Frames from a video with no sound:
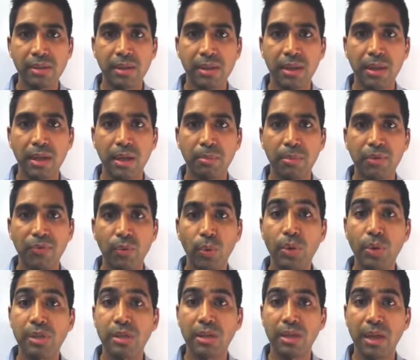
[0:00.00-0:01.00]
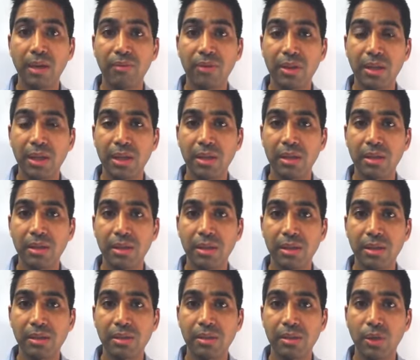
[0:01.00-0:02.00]
But fortunately, everything
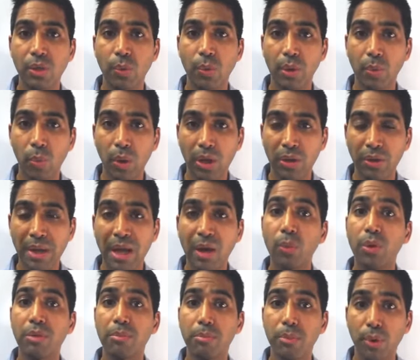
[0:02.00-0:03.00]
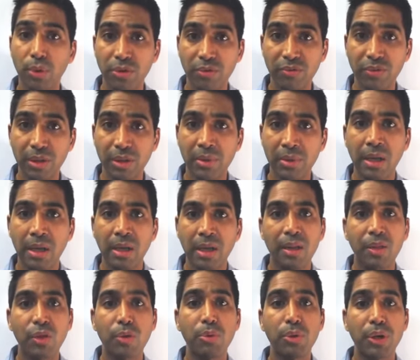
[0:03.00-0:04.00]
is going well now with both of them.
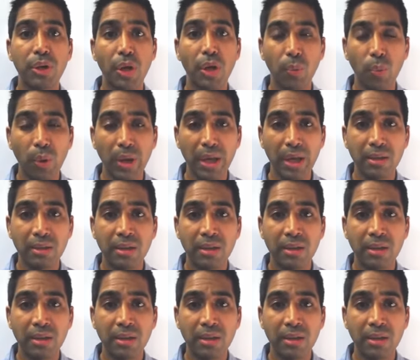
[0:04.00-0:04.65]
They're putting on weight.